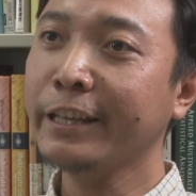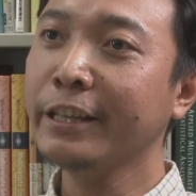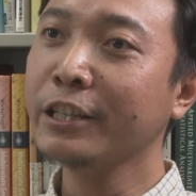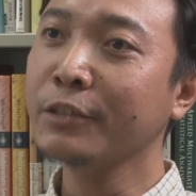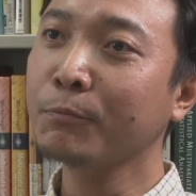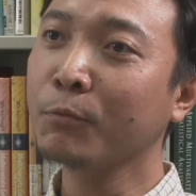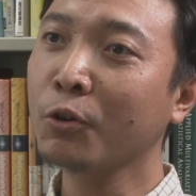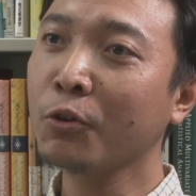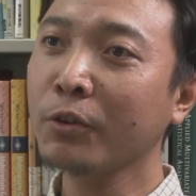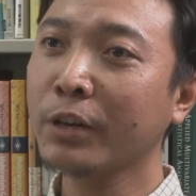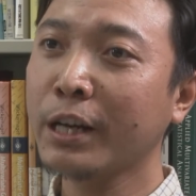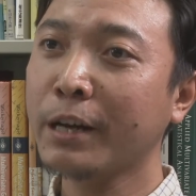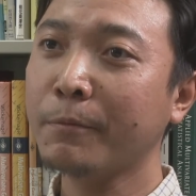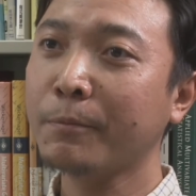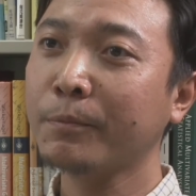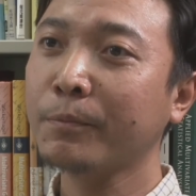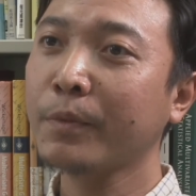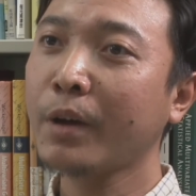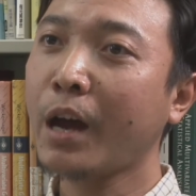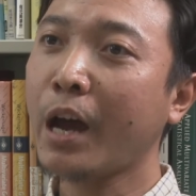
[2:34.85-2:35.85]
this program,
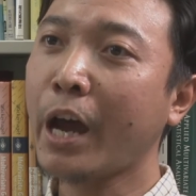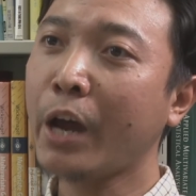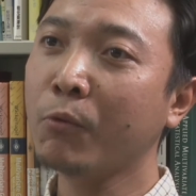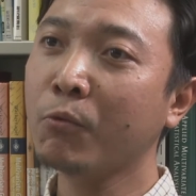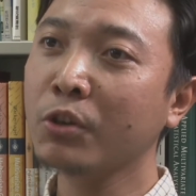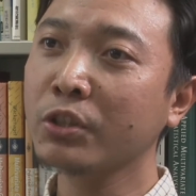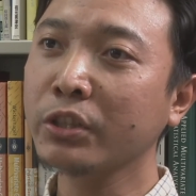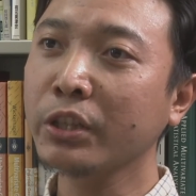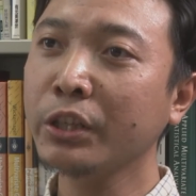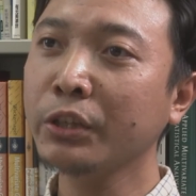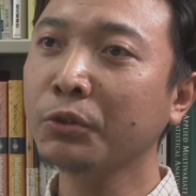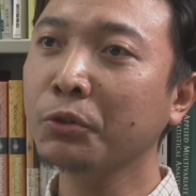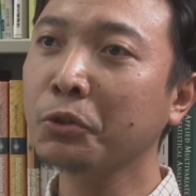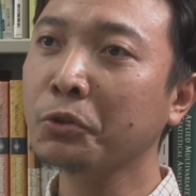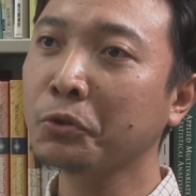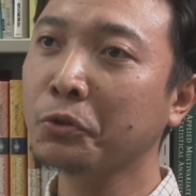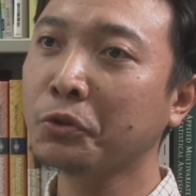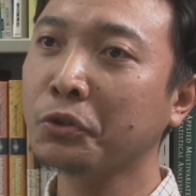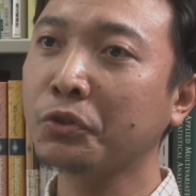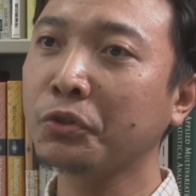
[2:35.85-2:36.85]
I was
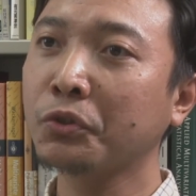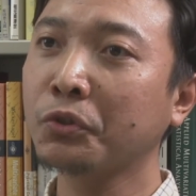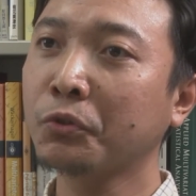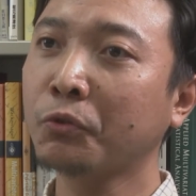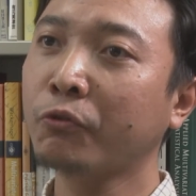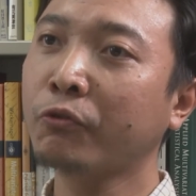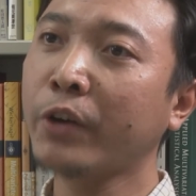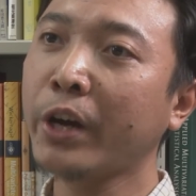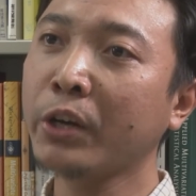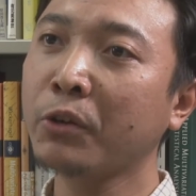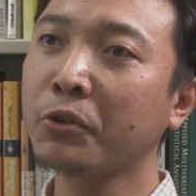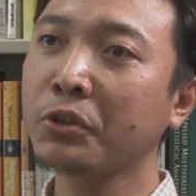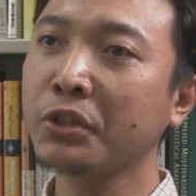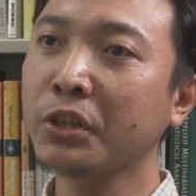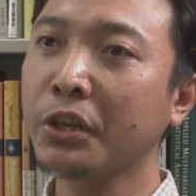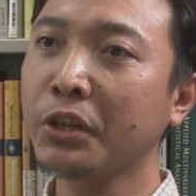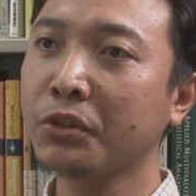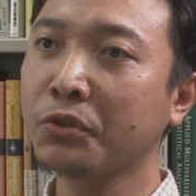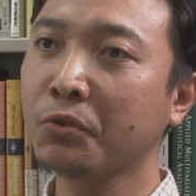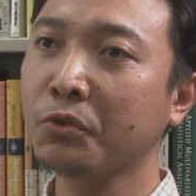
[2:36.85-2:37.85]
introduced to various
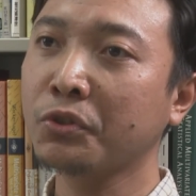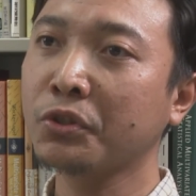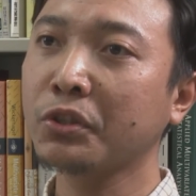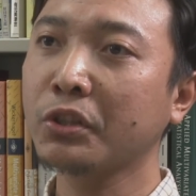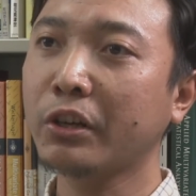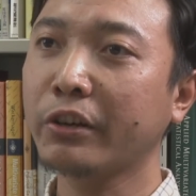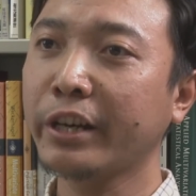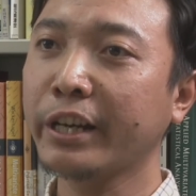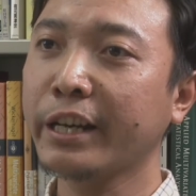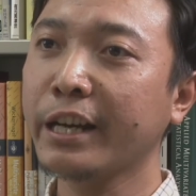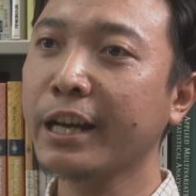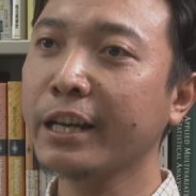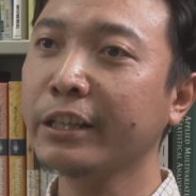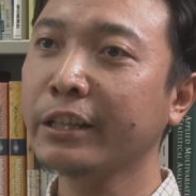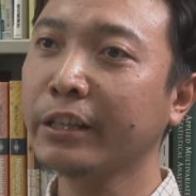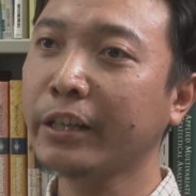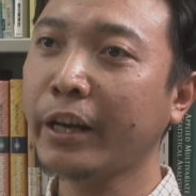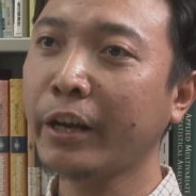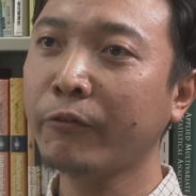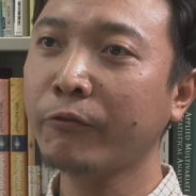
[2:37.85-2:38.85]
issues
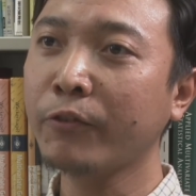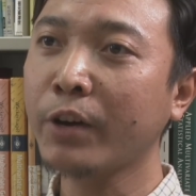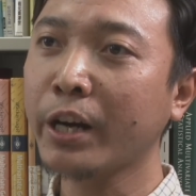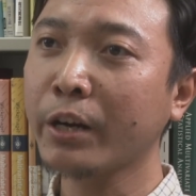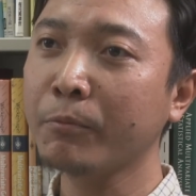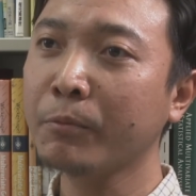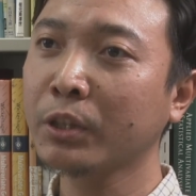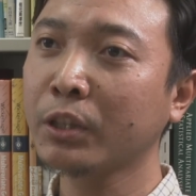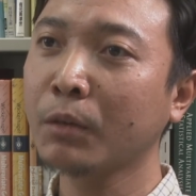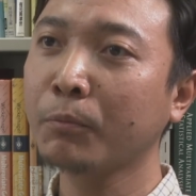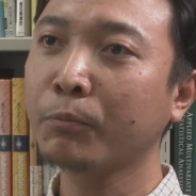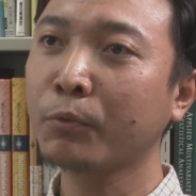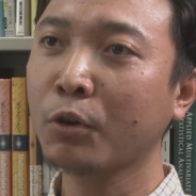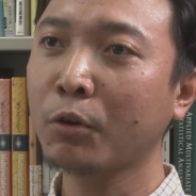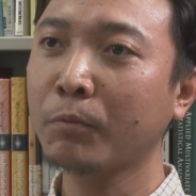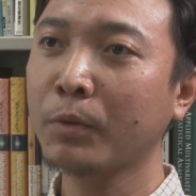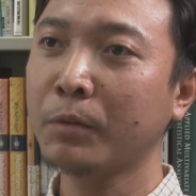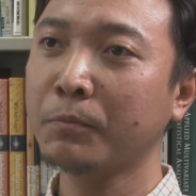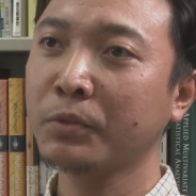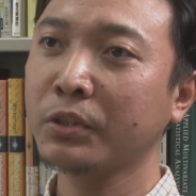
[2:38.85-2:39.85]
regarding environmental
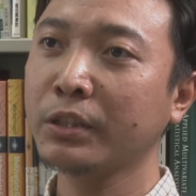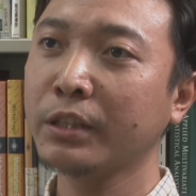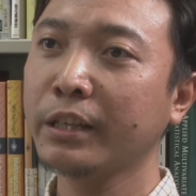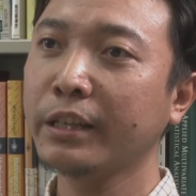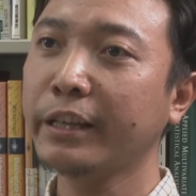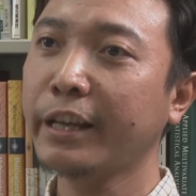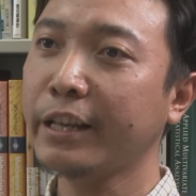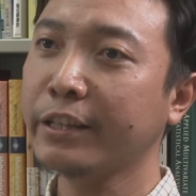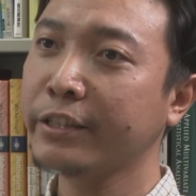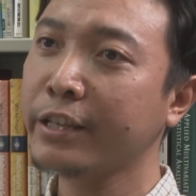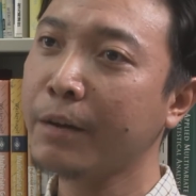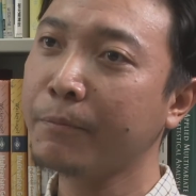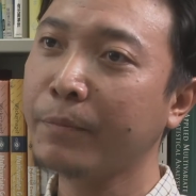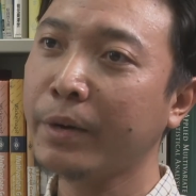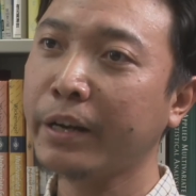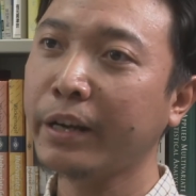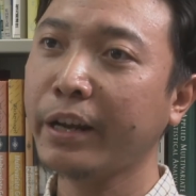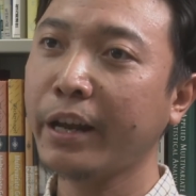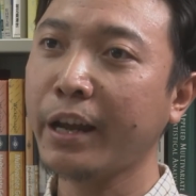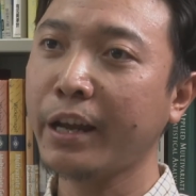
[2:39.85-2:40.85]
problems that
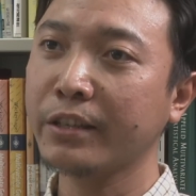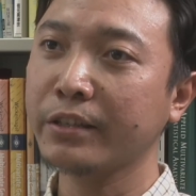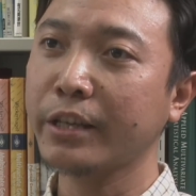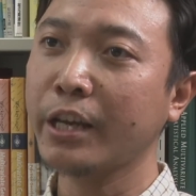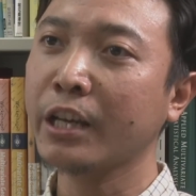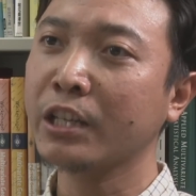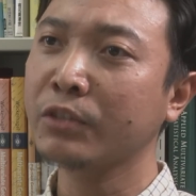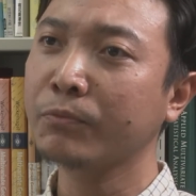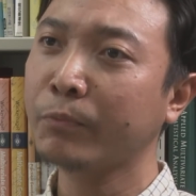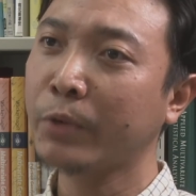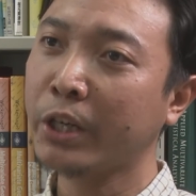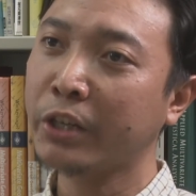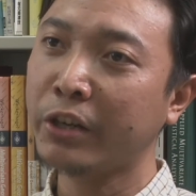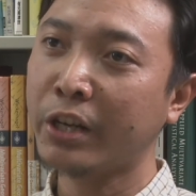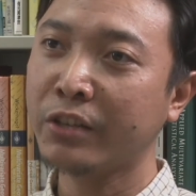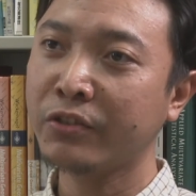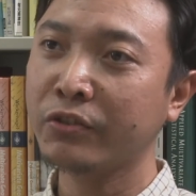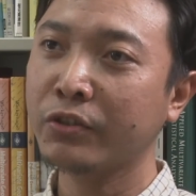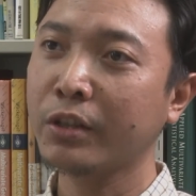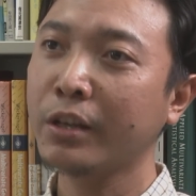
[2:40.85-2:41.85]
Japan has
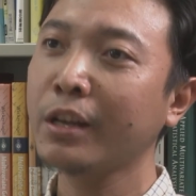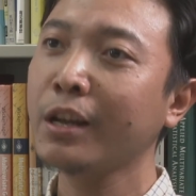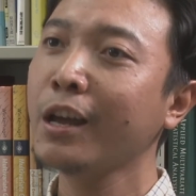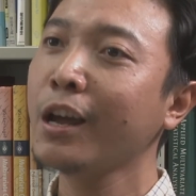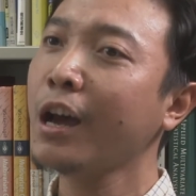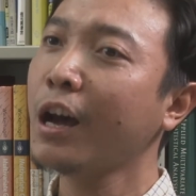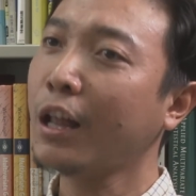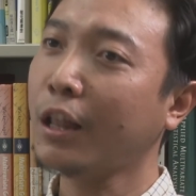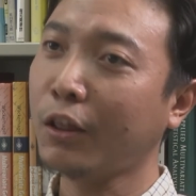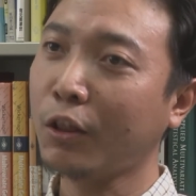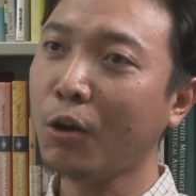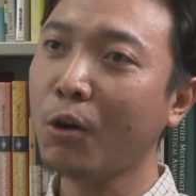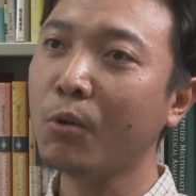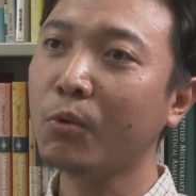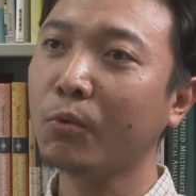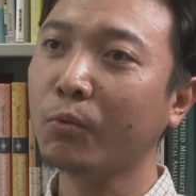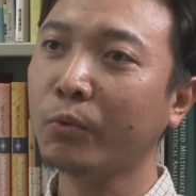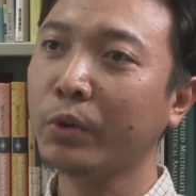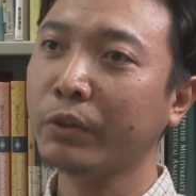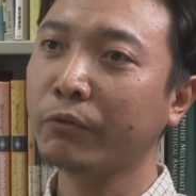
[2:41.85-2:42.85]
experienced
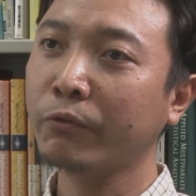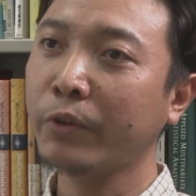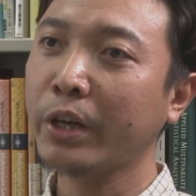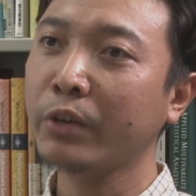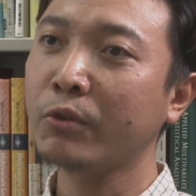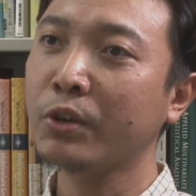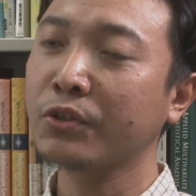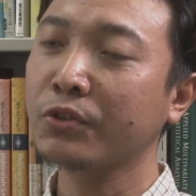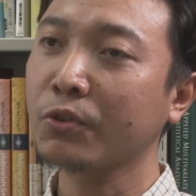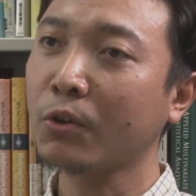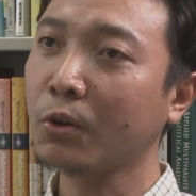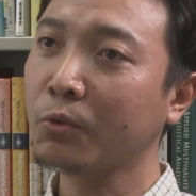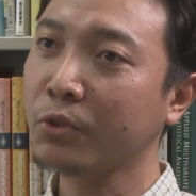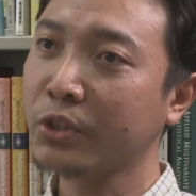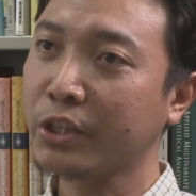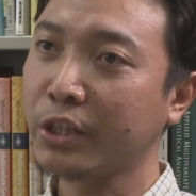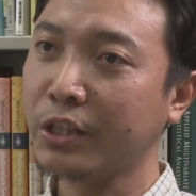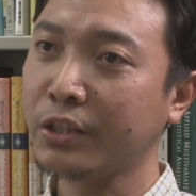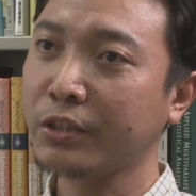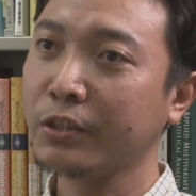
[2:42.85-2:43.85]
along with various
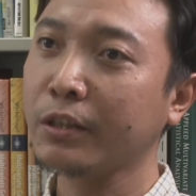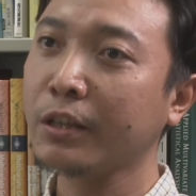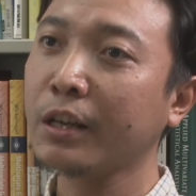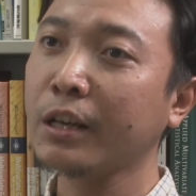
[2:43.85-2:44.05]
solutions.